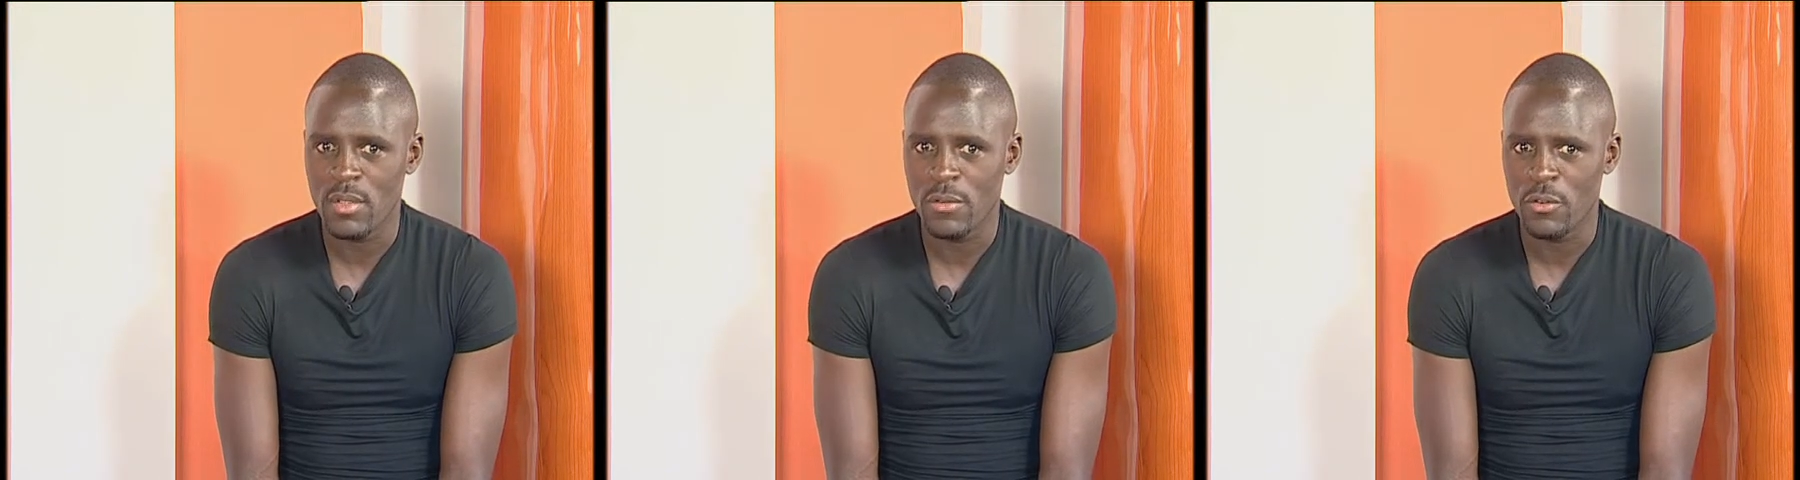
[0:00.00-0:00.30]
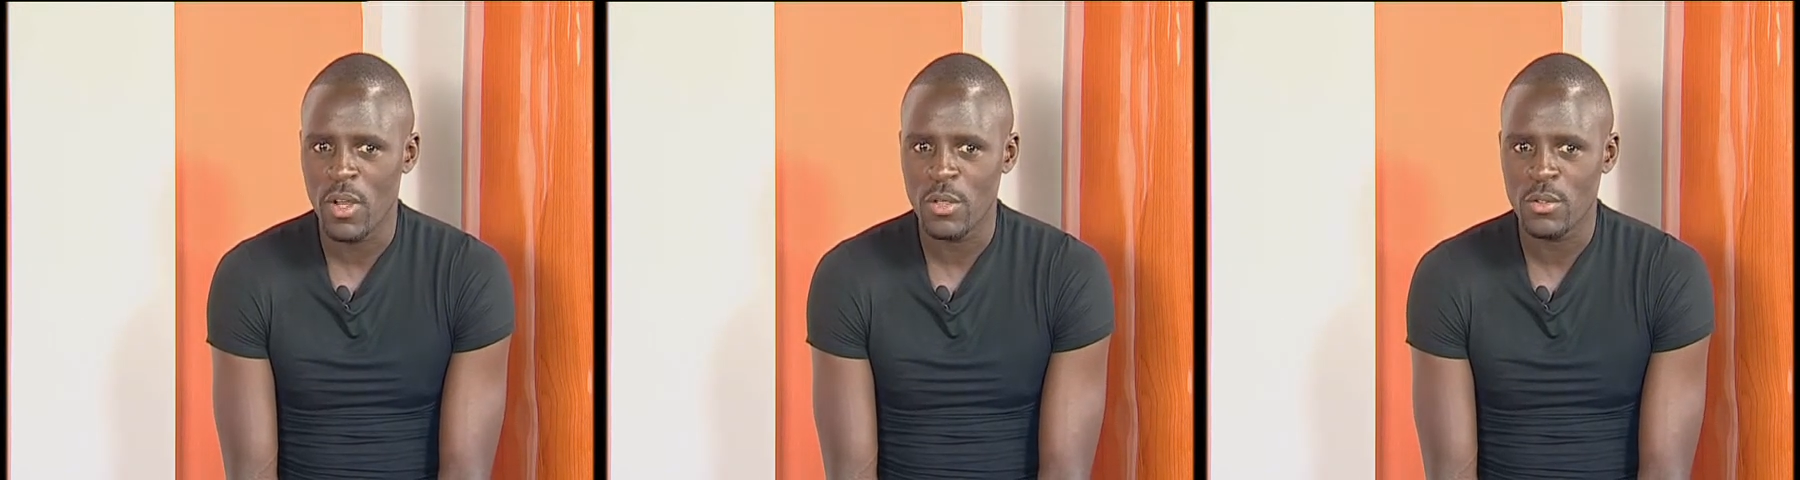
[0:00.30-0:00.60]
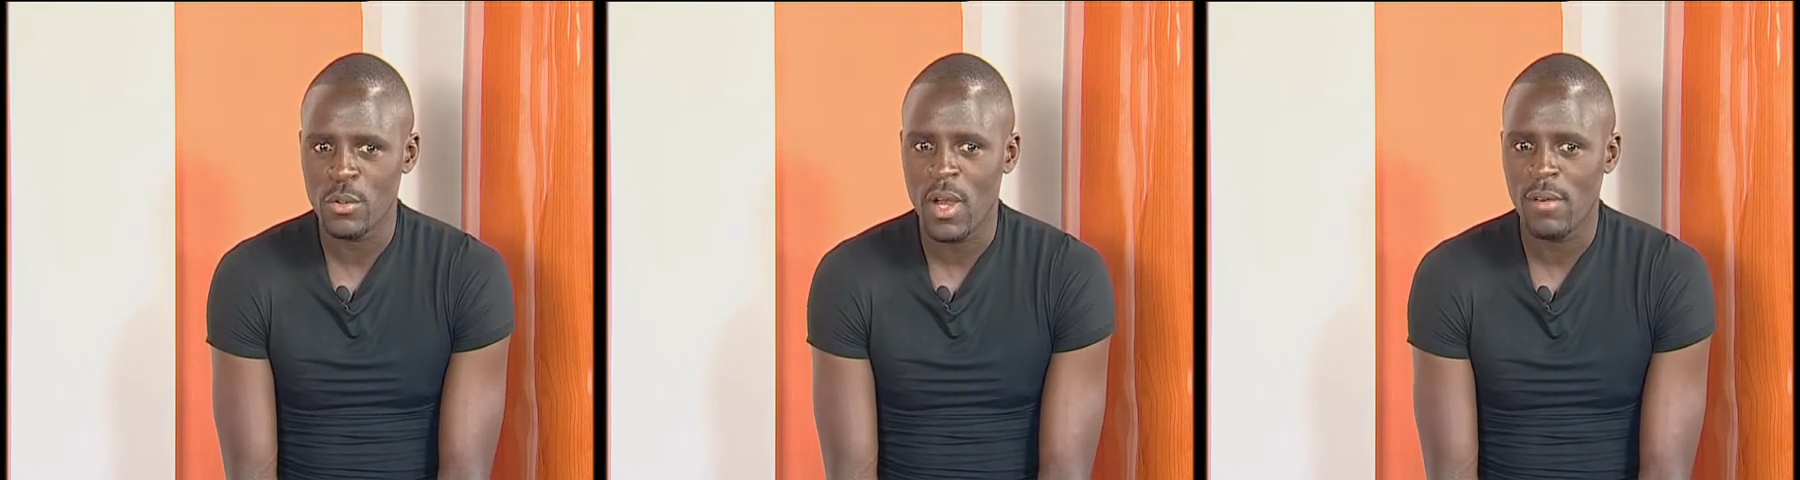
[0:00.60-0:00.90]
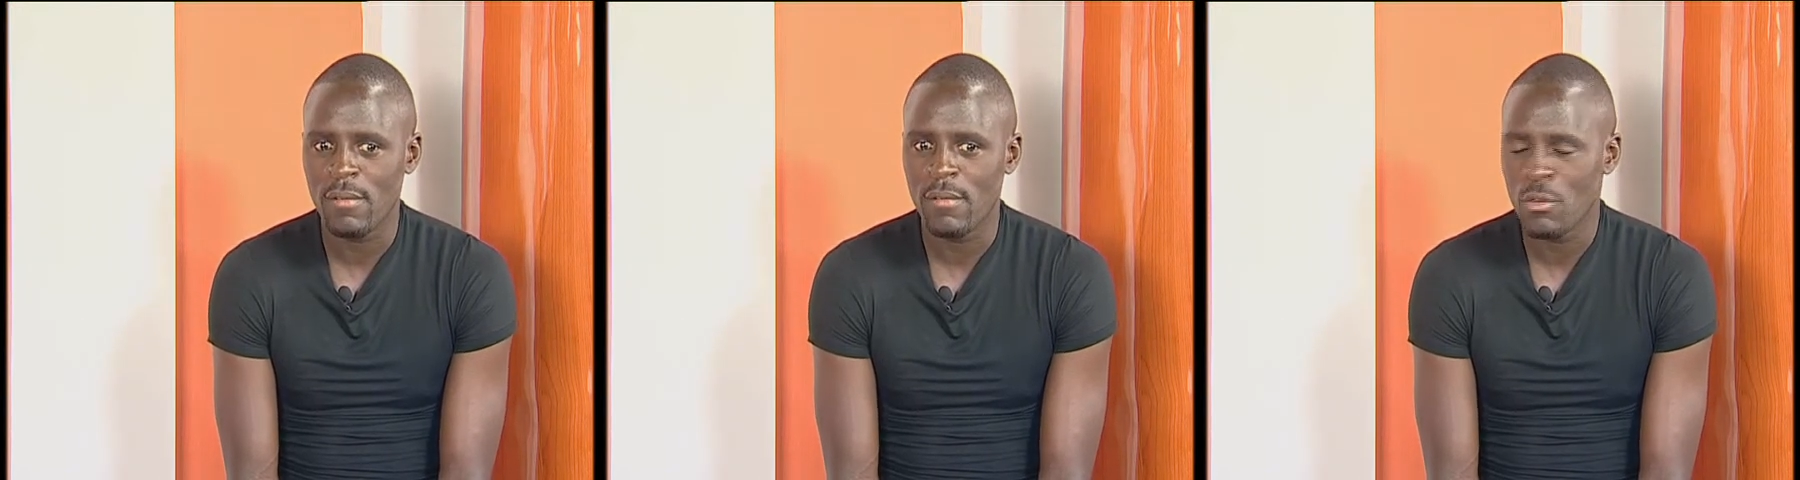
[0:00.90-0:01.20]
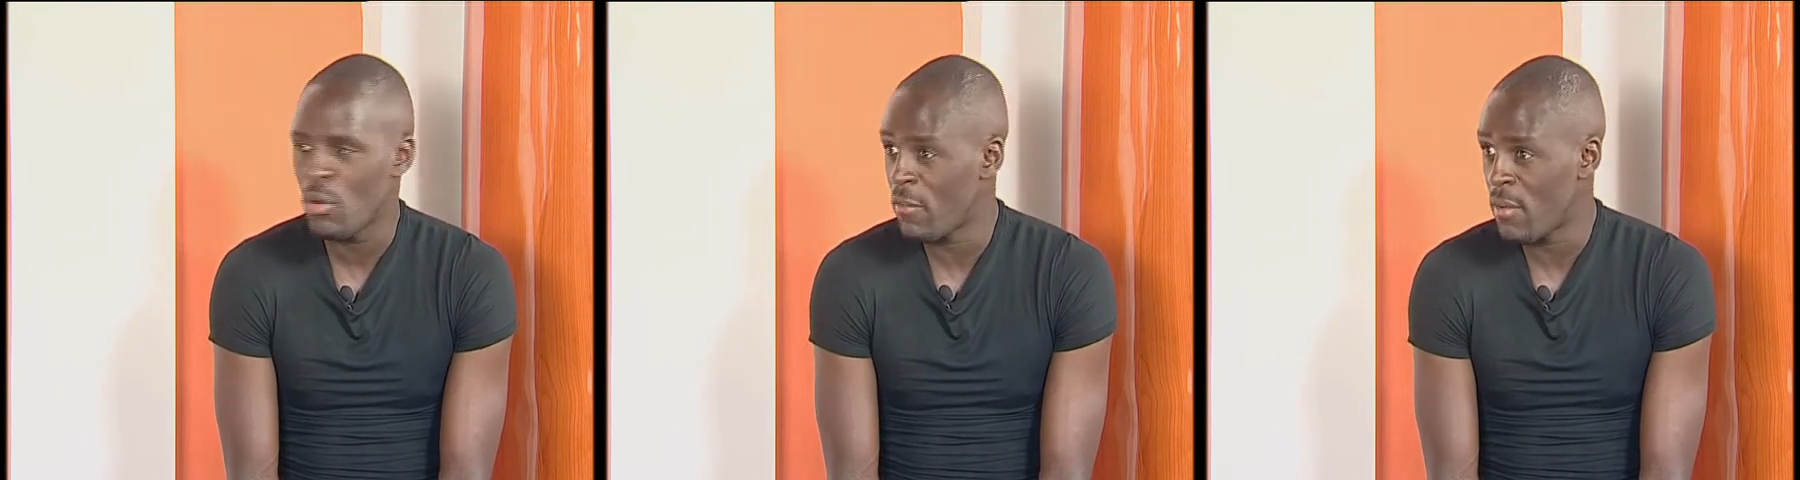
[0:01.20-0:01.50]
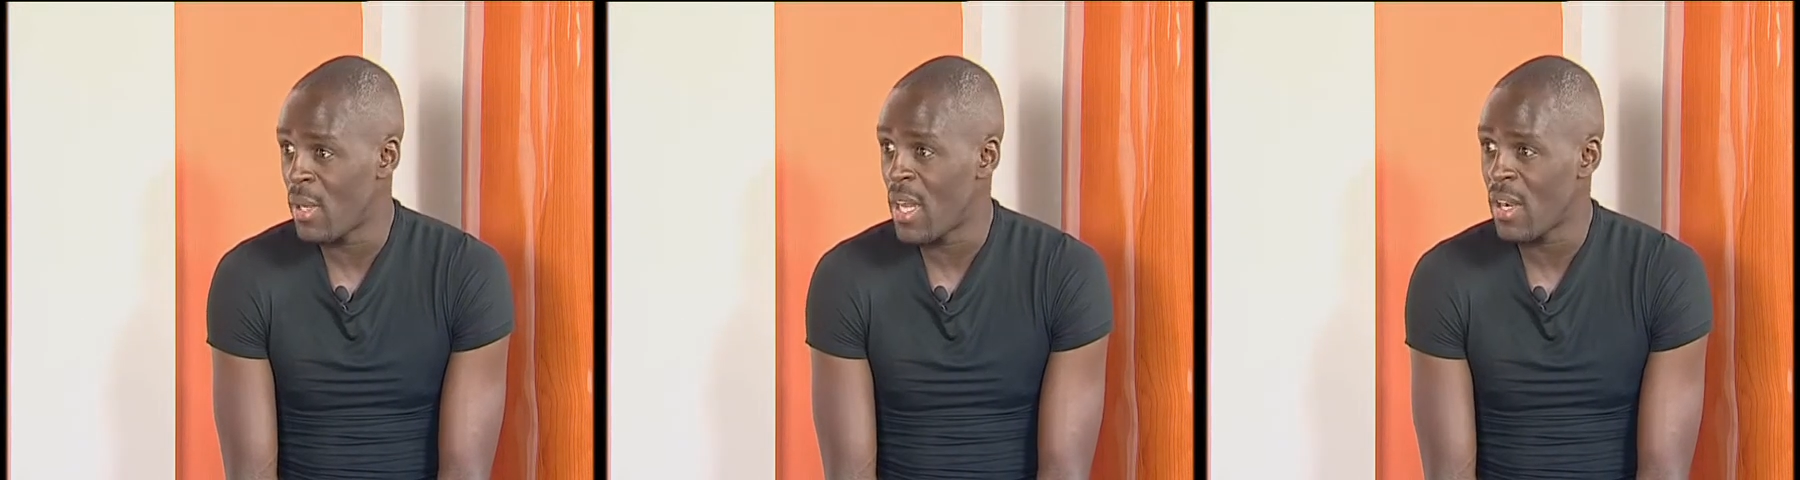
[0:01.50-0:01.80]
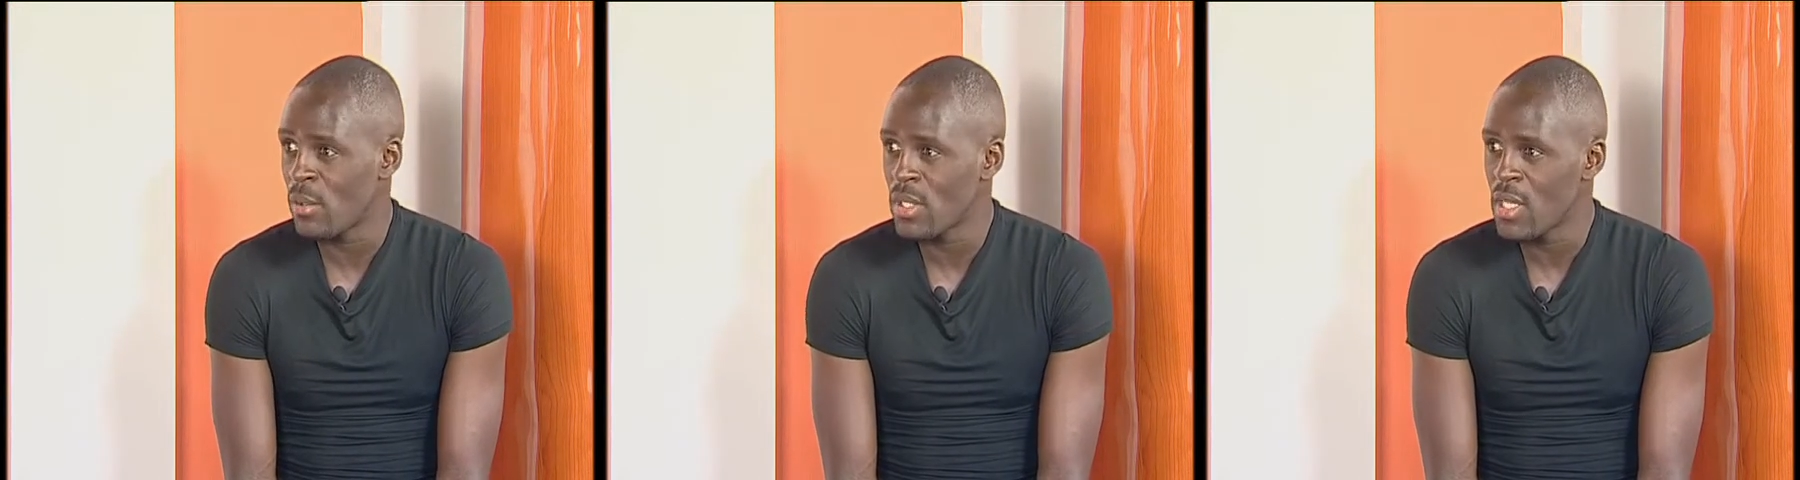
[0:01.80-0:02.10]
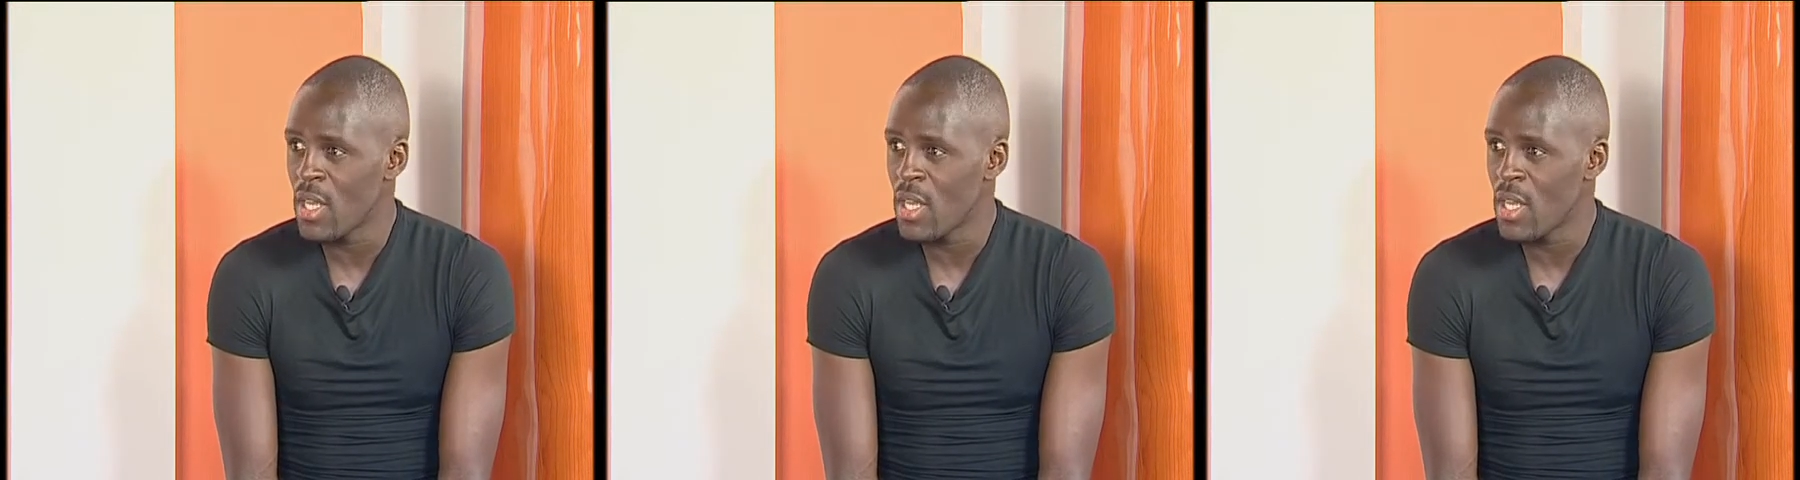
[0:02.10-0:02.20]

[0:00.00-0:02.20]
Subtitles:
if you are used to have your family around,